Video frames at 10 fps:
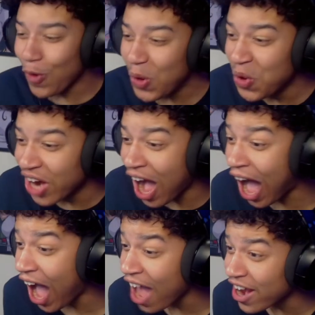
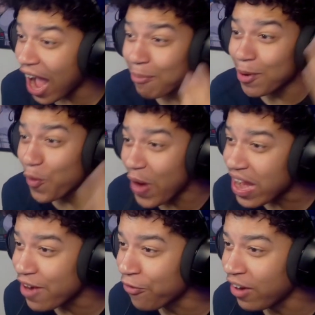Urahara, I've been
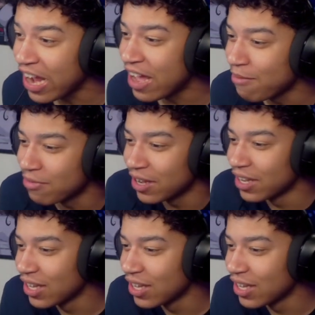waiting for him.